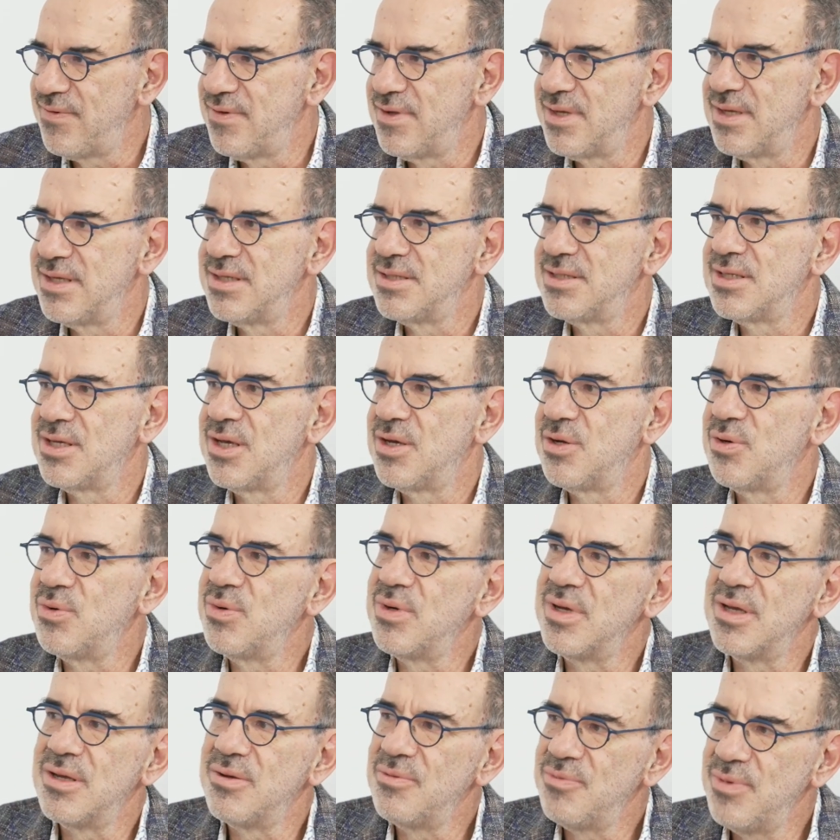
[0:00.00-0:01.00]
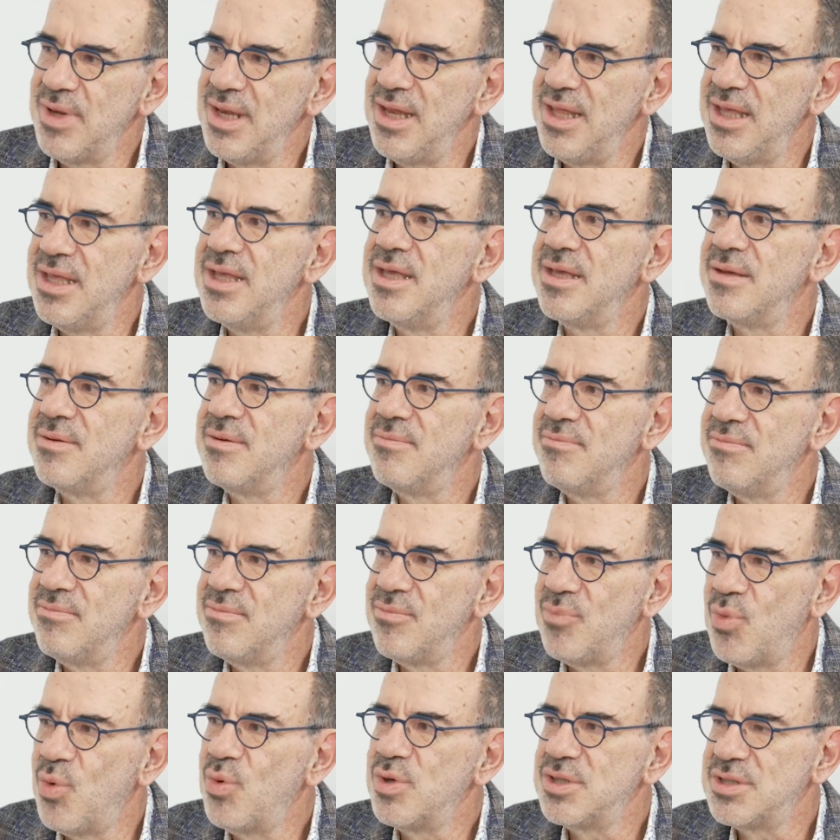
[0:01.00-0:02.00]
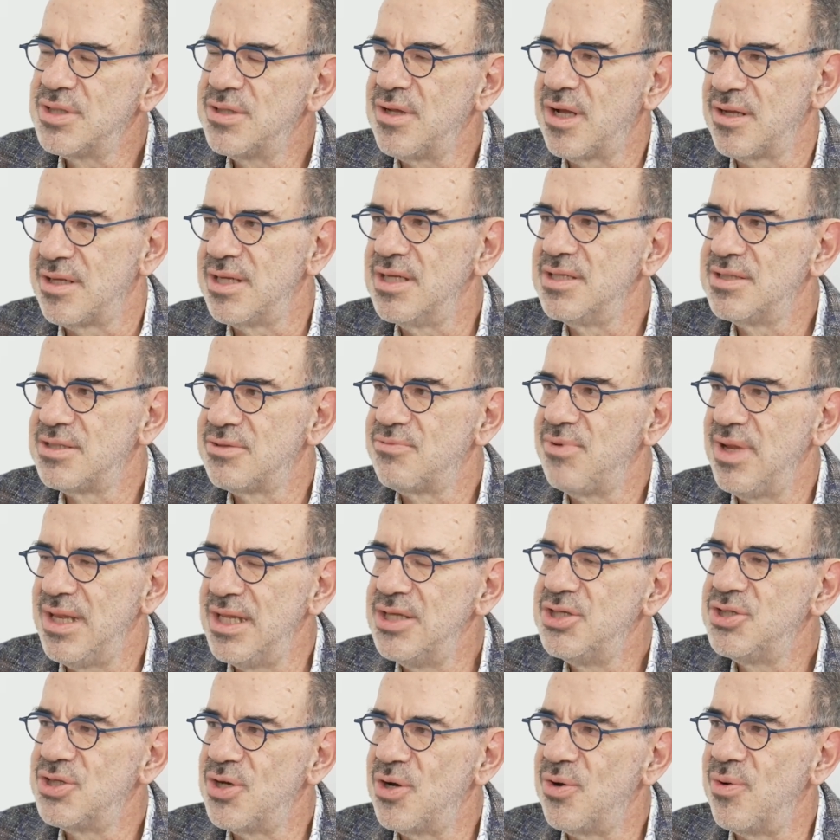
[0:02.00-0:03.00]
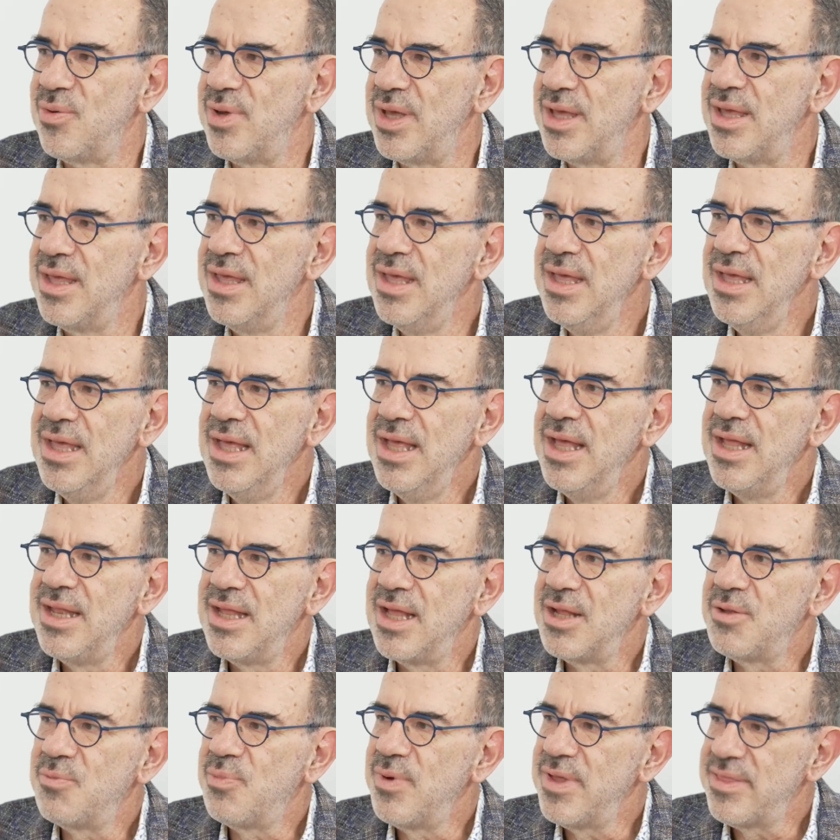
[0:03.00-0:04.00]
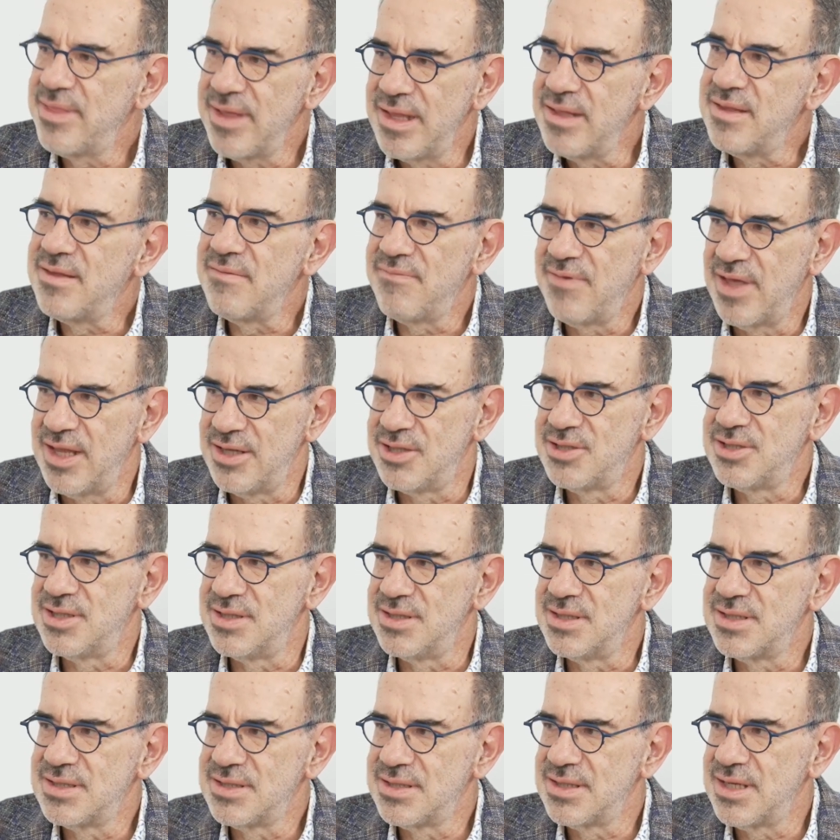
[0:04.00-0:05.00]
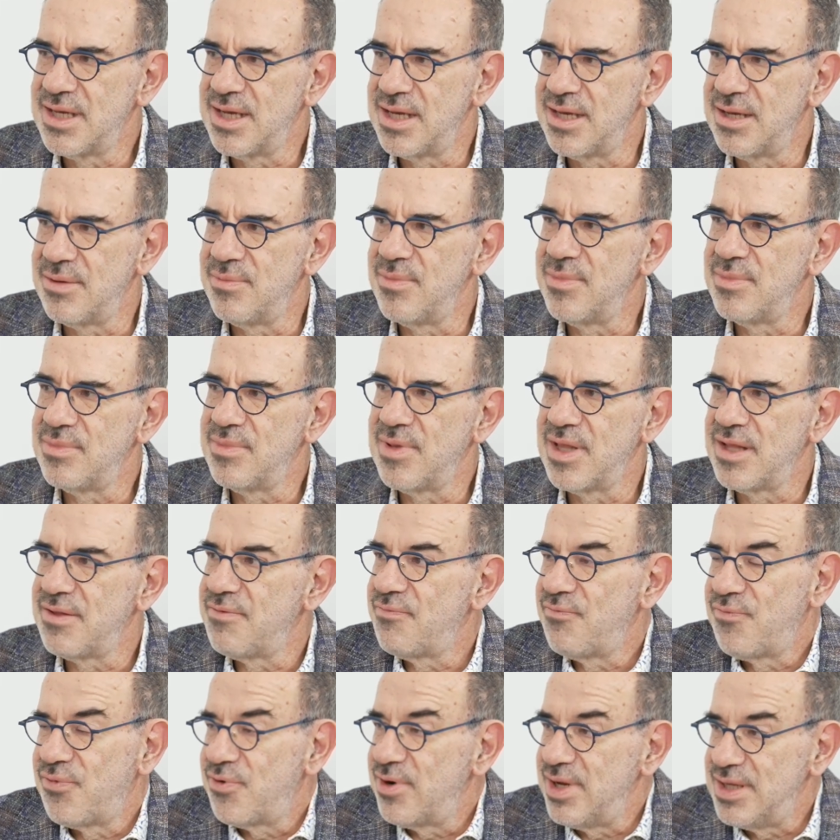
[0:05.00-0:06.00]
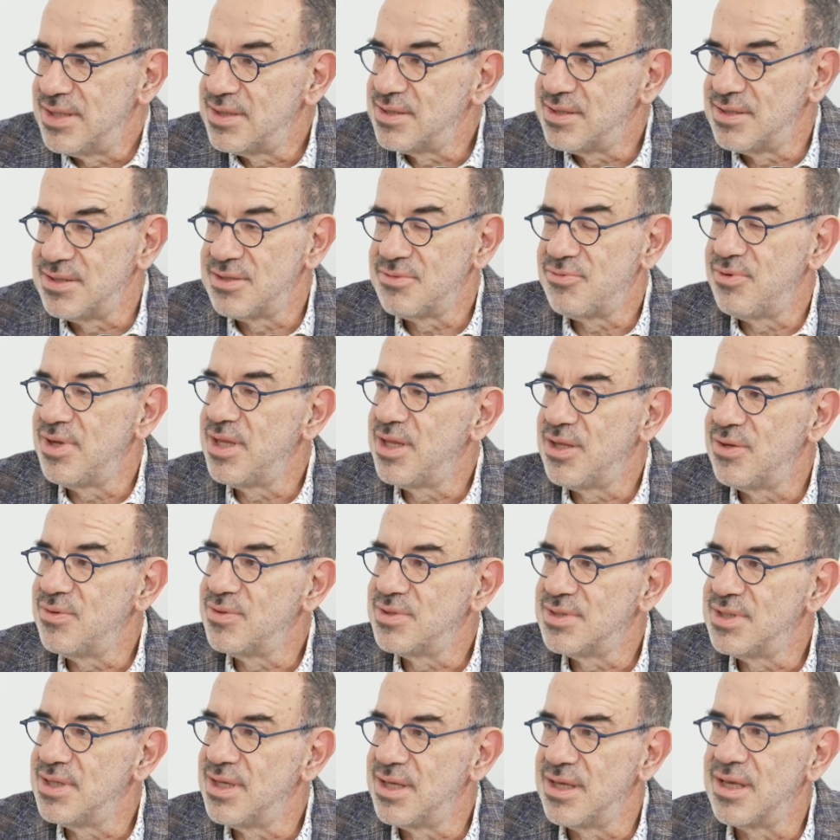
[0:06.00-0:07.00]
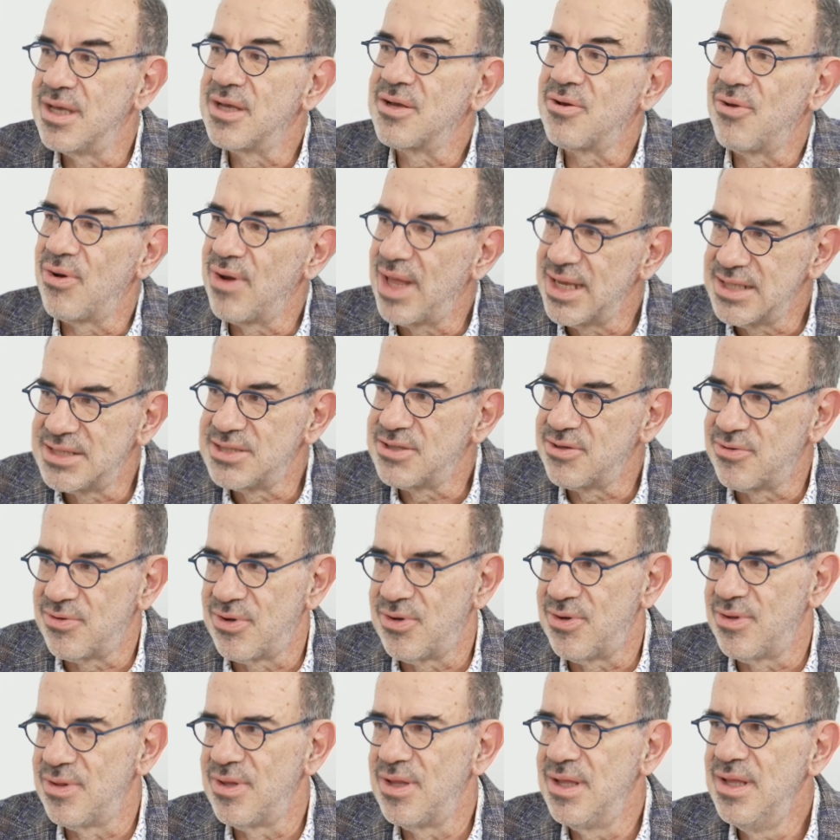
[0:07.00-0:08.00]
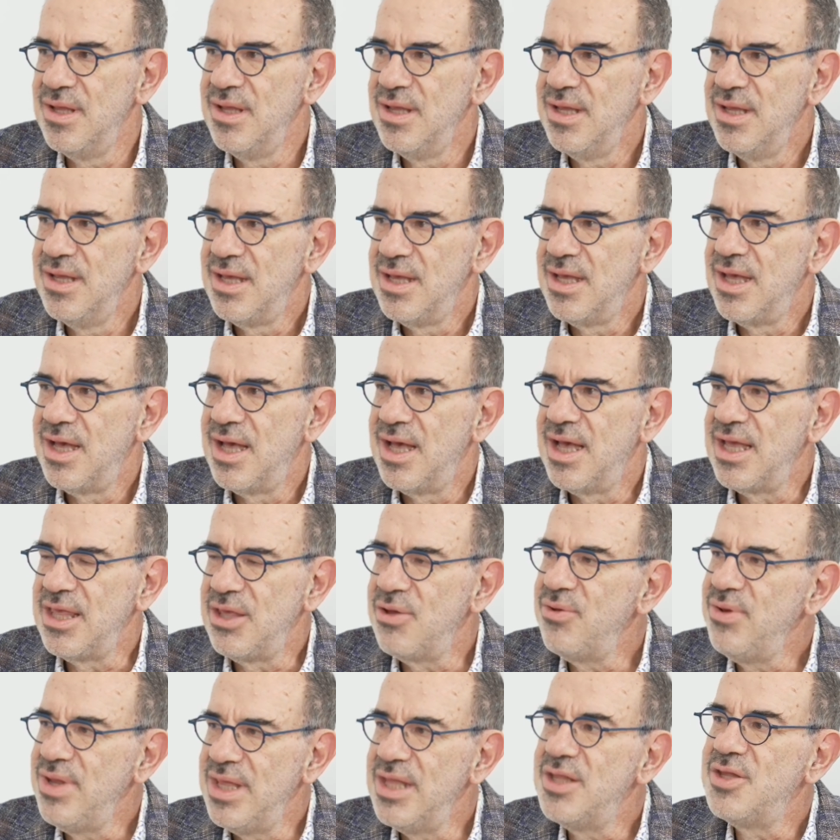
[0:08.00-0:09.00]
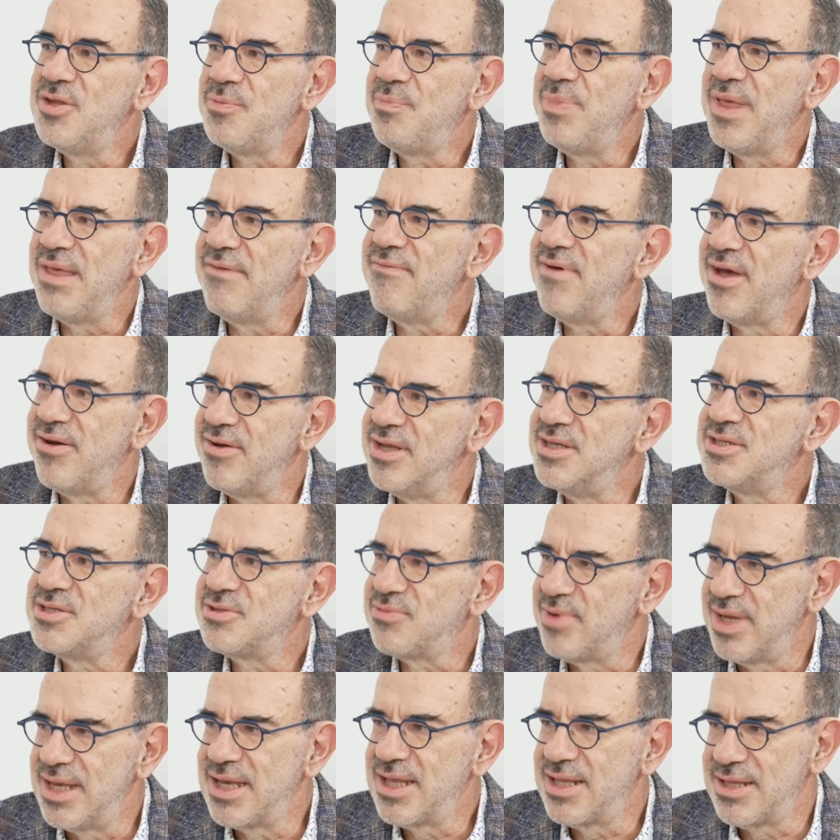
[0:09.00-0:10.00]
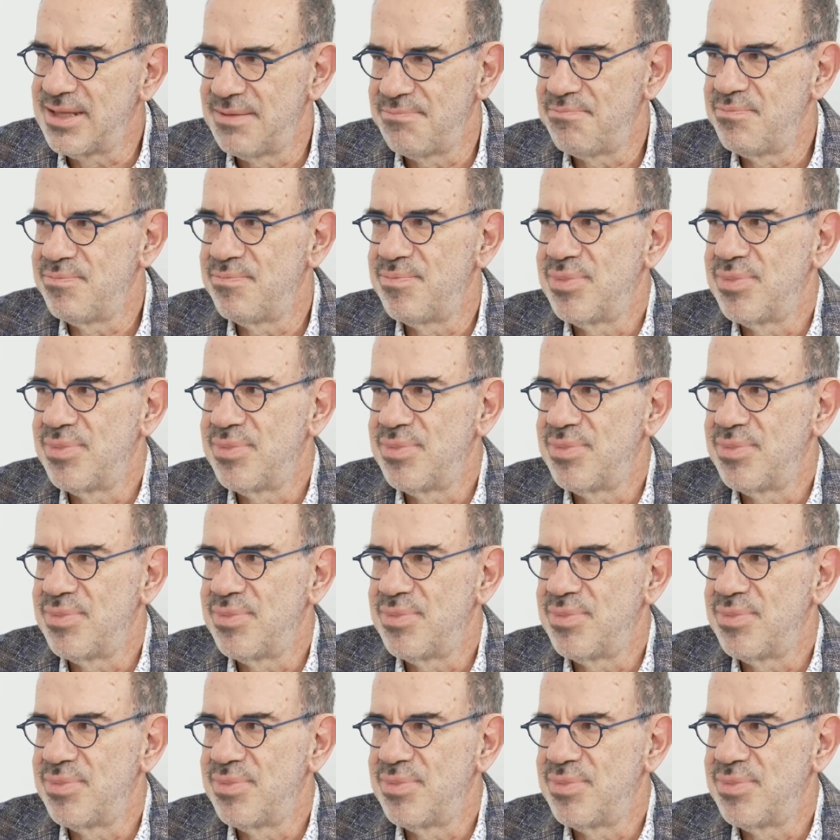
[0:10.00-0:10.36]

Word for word: Mm-hmm. Uh, so, uh, really, uh, more studies really showing that with interventions, um, that for instance, reducing uh, cholesterol, uh, you need to be very strict.